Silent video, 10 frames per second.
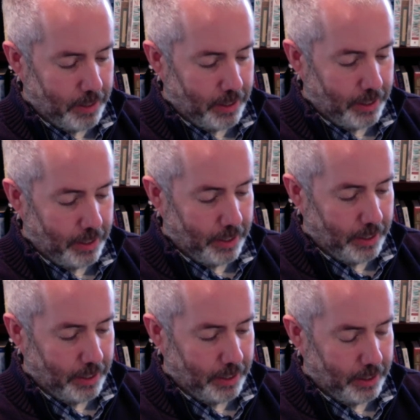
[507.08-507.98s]

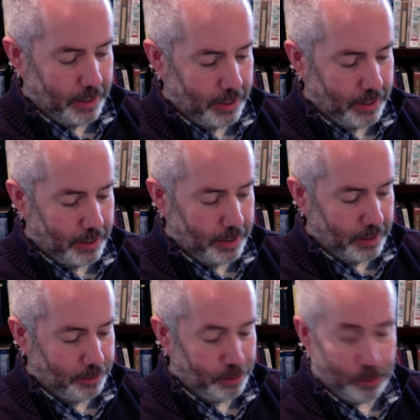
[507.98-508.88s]
And uh,
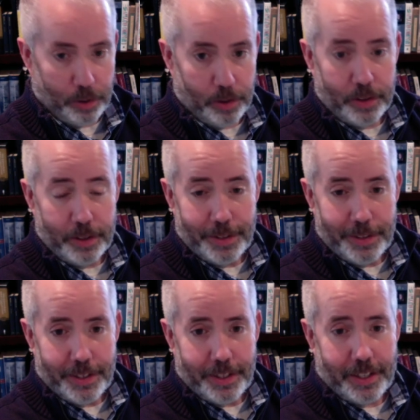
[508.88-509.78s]
if you are
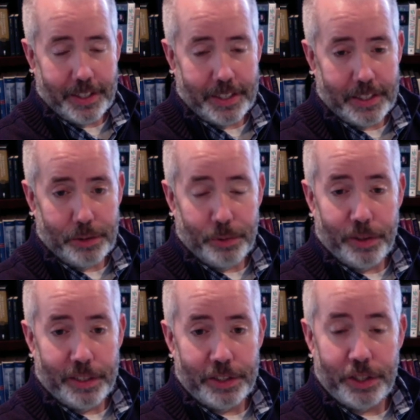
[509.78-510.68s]
uh,
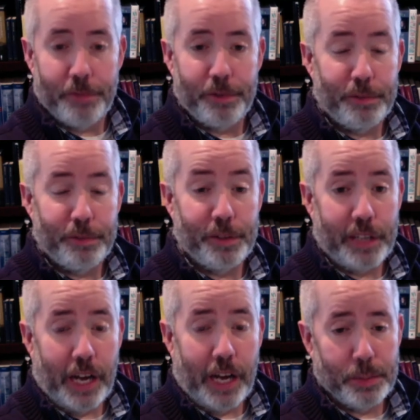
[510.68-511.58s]
enduring suffering for the
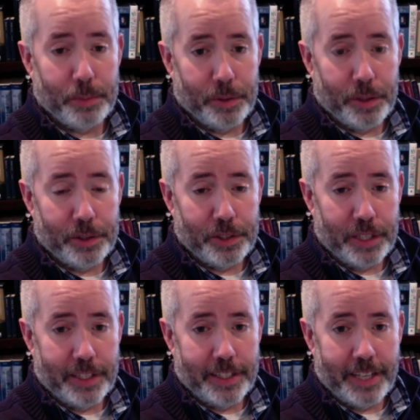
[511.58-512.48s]
gospel,
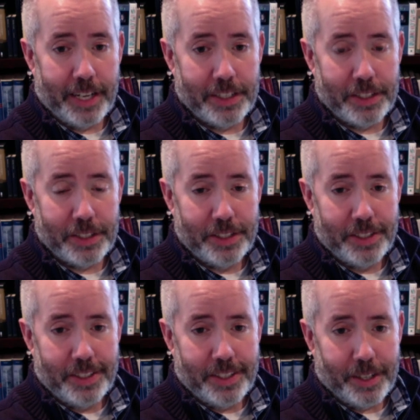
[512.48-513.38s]
understand that that is
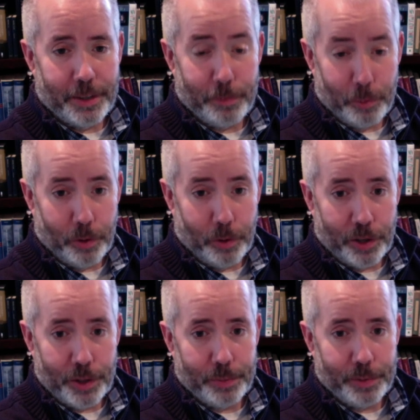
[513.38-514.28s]
uh, for
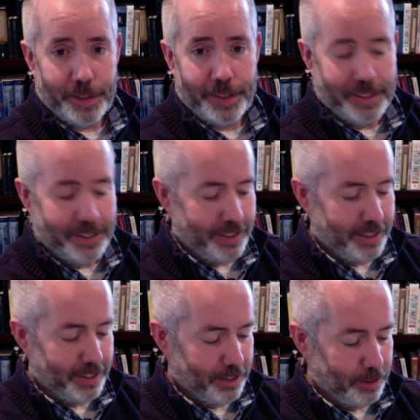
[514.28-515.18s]
ultimately
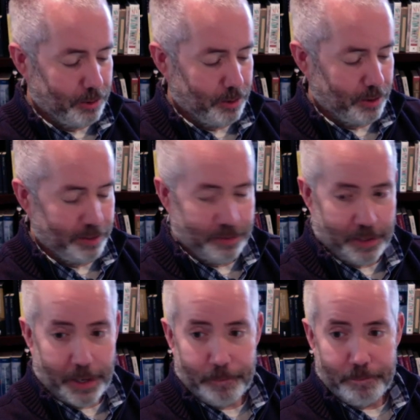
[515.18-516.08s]
the glory of
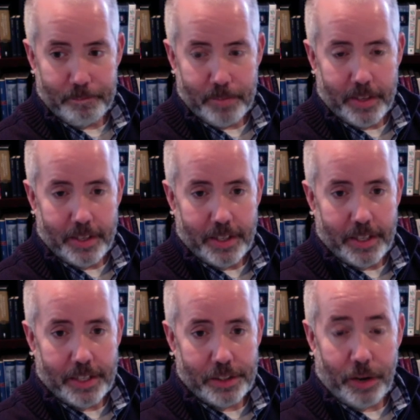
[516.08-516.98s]
God.
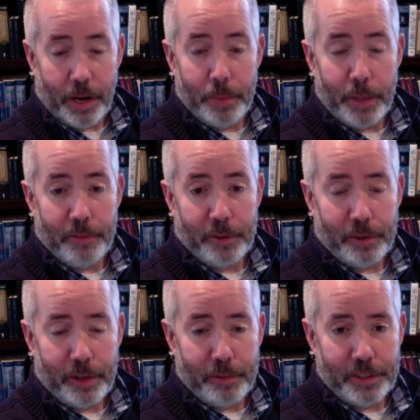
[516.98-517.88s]
And so I hope you have a
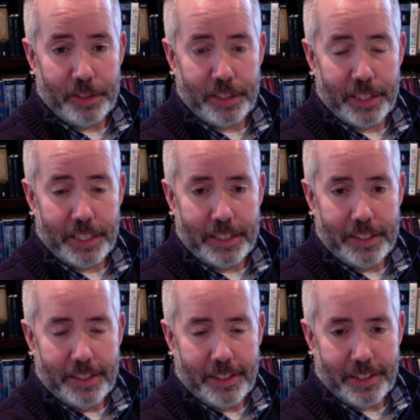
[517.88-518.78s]
great rest of the day
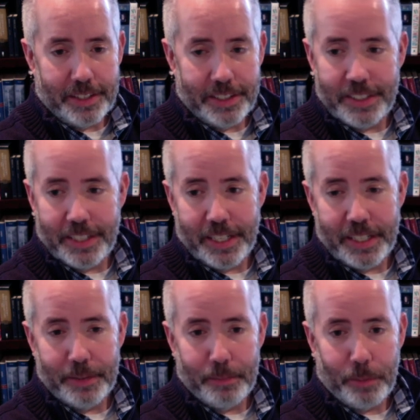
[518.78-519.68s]
on this
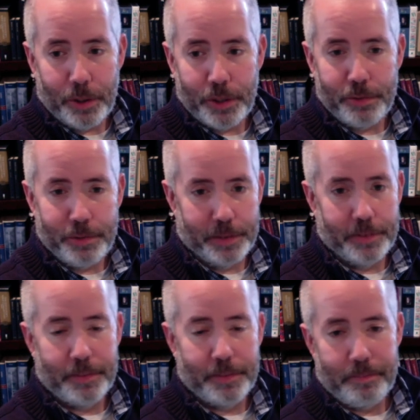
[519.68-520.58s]
day, March
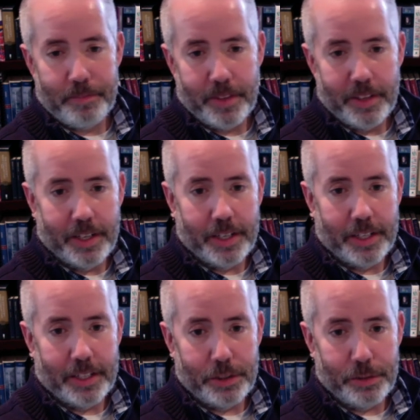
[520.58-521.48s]
5th,
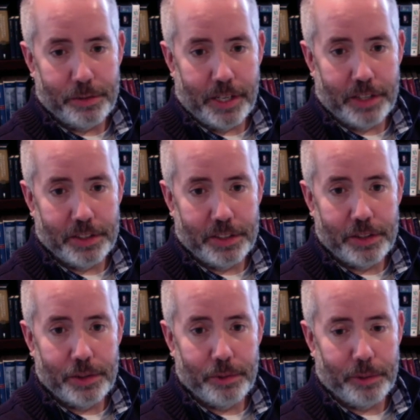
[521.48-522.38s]
uh,
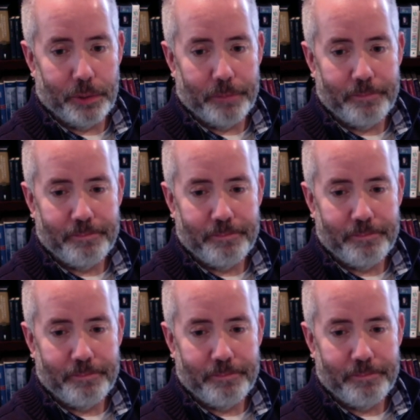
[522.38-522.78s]
2021.